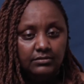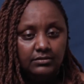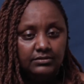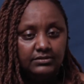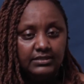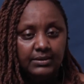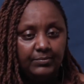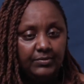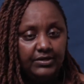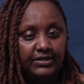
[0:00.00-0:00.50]

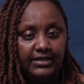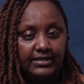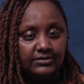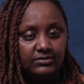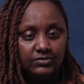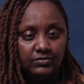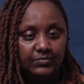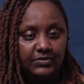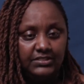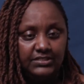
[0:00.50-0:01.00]
somebody has
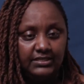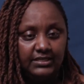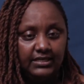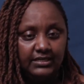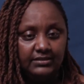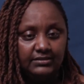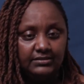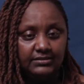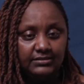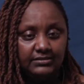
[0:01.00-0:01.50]
to
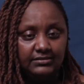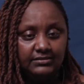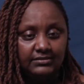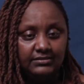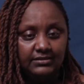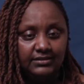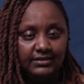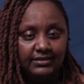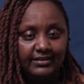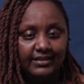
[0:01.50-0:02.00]
mitigate.
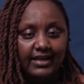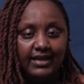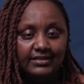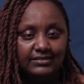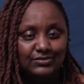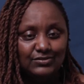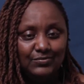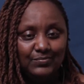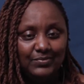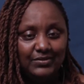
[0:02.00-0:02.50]
There
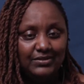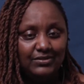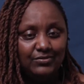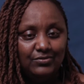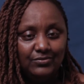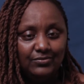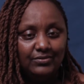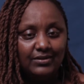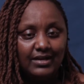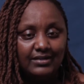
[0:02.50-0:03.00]
has to be,
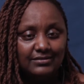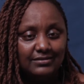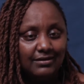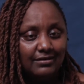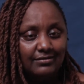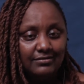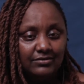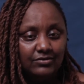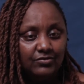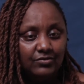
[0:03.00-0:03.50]

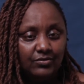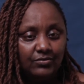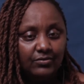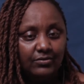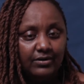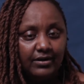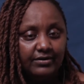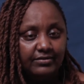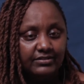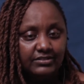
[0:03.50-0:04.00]

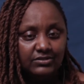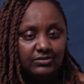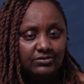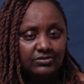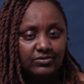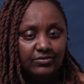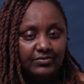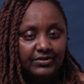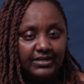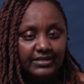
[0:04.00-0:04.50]
a
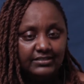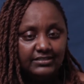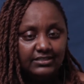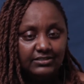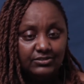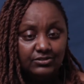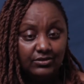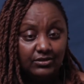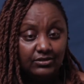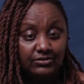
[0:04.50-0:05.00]

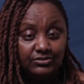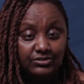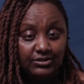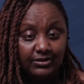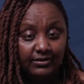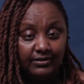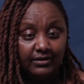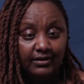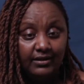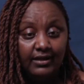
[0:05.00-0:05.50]
result-oriented
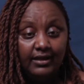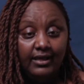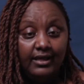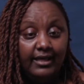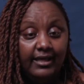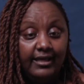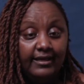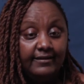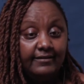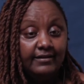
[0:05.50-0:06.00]
solution.
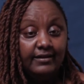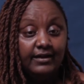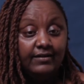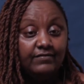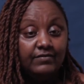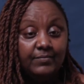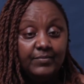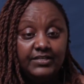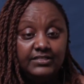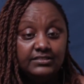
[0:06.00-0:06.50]
And the
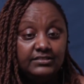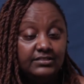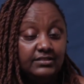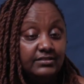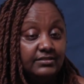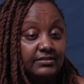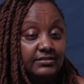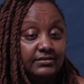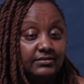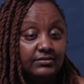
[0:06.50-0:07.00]
government
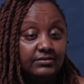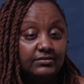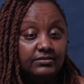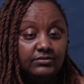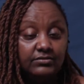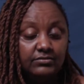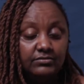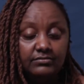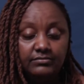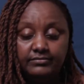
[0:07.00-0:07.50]
just,
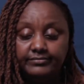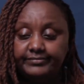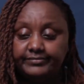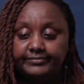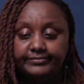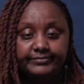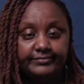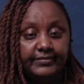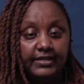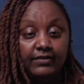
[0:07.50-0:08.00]

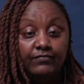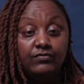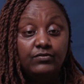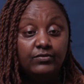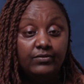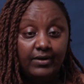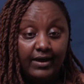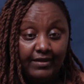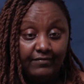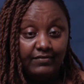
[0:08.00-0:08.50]
if
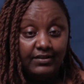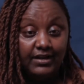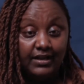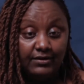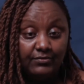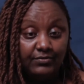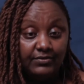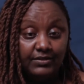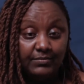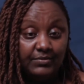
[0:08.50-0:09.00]
you even
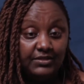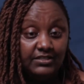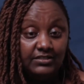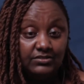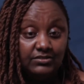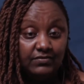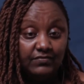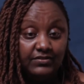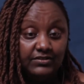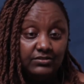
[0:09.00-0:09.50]
heard what the
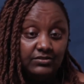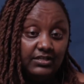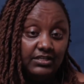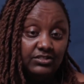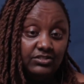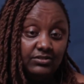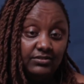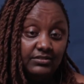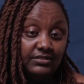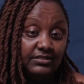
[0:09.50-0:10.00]
Minister of
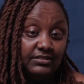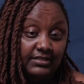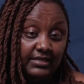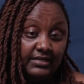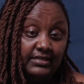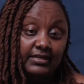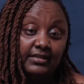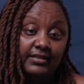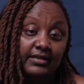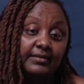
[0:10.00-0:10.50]
Education
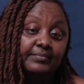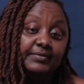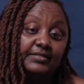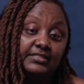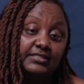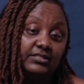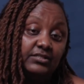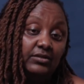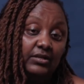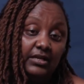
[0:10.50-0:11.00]
said at that
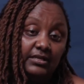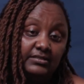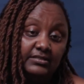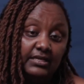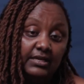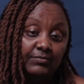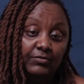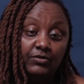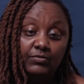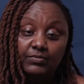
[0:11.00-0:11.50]
particular
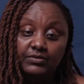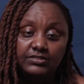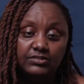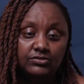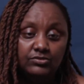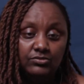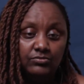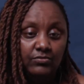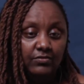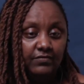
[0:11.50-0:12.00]
time, you'd be
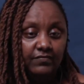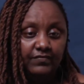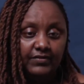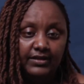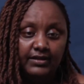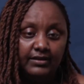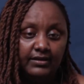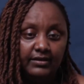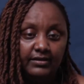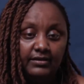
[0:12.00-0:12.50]
so
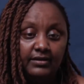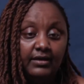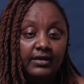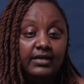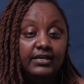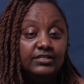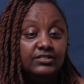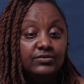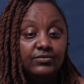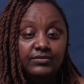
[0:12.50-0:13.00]
offended.
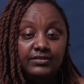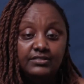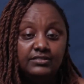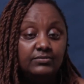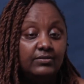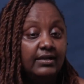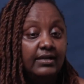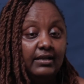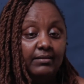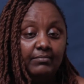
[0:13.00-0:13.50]
So this
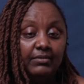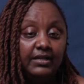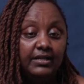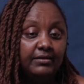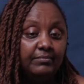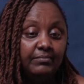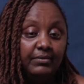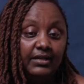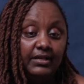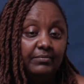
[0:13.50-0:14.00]
one, I'm
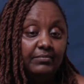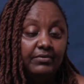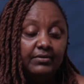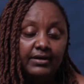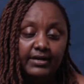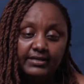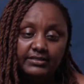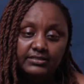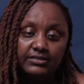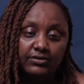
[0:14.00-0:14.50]
laying blame
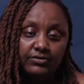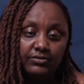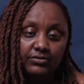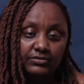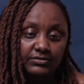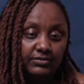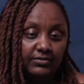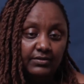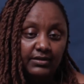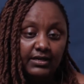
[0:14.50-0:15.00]
right
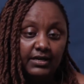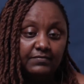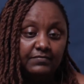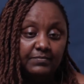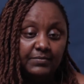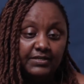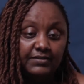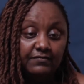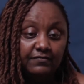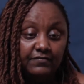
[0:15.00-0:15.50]
across on the
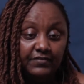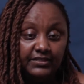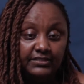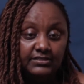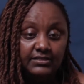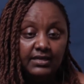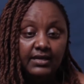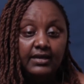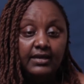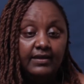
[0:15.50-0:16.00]
government
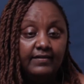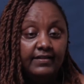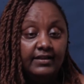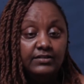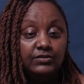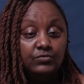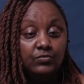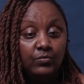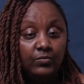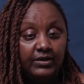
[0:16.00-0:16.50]
feet,
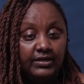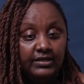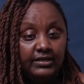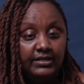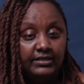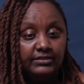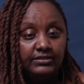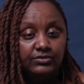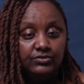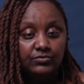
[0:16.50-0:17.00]
that we
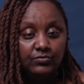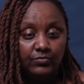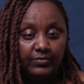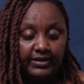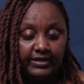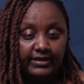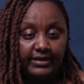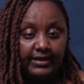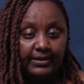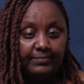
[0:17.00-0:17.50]
need to
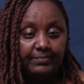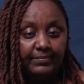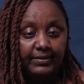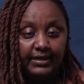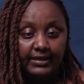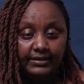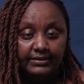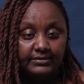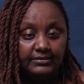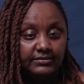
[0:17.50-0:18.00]
wake up
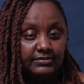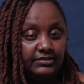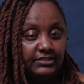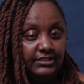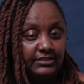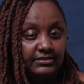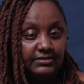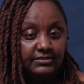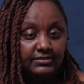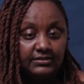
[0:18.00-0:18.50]
and
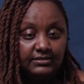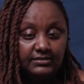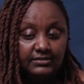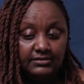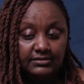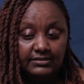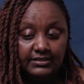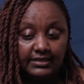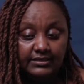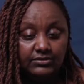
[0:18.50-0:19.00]

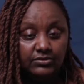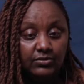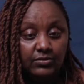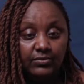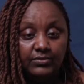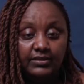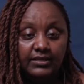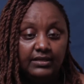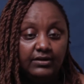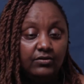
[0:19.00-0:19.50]
just start
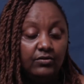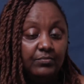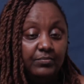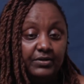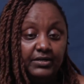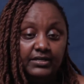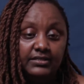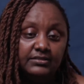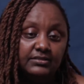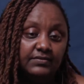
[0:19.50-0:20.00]
on the
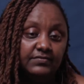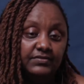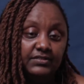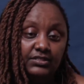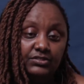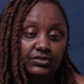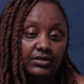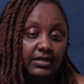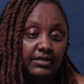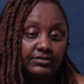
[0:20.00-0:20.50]
comprehensive
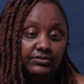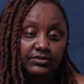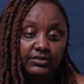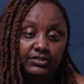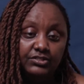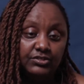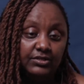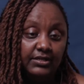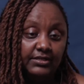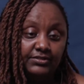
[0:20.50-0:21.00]
sexual
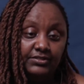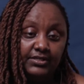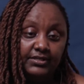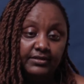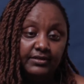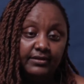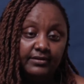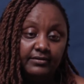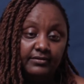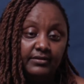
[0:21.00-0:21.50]
education
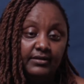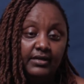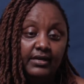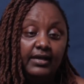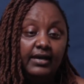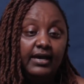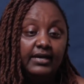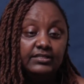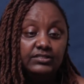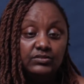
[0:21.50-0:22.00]
agenda.
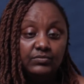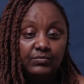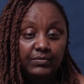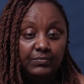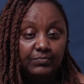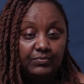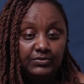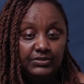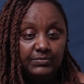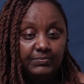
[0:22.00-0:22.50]
It has to be
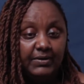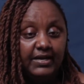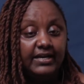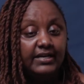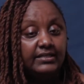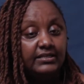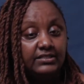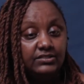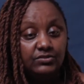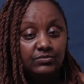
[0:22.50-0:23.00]
put back
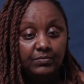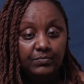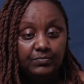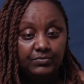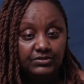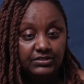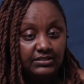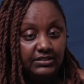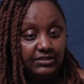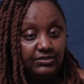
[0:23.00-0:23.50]
and has to be
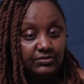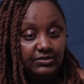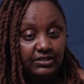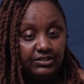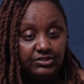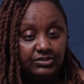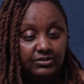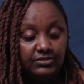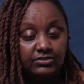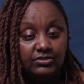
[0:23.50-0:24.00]
put in
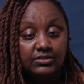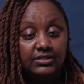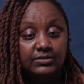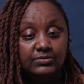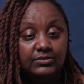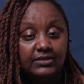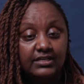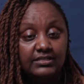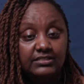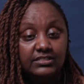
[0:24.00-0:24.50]
education so that
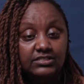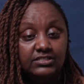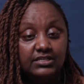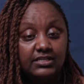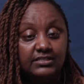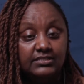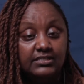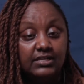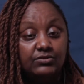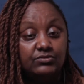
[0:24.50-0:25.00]
we can teach
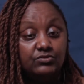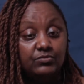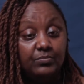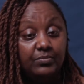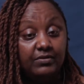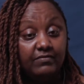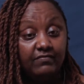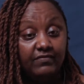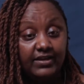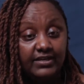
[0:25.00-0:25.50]
kids how to
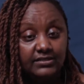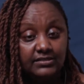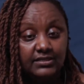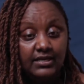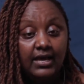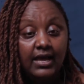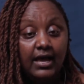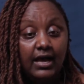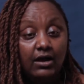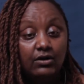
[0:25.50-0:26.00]
prevent,
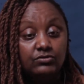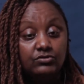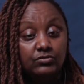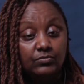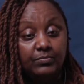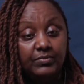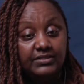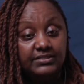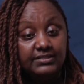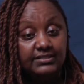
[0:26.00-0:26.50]
how to
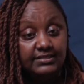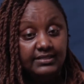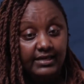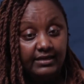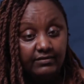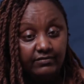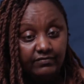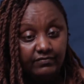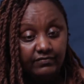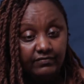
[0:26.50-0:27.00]
be
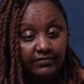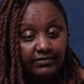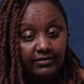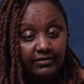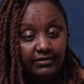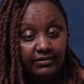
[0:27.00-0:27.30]
safe,